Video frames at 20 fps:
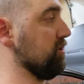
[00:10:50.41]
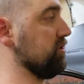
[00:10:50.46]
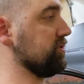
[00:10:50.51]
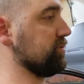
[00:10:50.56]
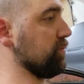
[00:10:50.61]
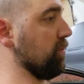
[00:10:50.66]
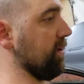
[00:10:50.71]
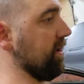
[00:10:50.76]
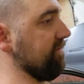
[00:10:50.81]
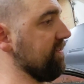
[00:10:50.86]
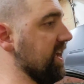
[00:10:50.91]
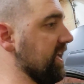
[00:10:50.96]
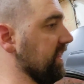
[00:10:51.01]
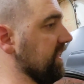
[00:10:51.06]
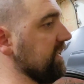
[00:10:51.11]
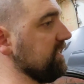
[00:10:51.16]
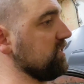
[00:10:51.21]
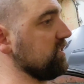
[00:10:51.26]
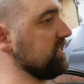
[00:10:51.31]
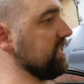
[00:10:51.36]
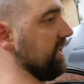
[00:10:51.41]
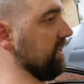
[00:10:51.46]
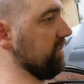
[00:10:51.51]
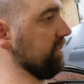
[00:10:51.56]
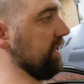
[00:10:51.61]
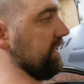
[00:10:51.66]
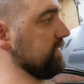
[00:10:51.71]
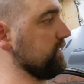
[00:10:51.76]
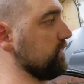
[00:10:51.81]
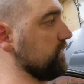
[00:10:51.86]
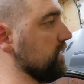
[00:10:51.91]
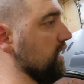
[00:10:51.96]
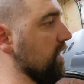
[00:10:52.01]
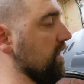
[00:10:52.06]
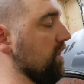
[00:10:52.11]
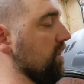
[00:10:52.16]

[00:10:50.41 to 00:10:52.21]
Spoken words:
You just won't have headlights, taillights,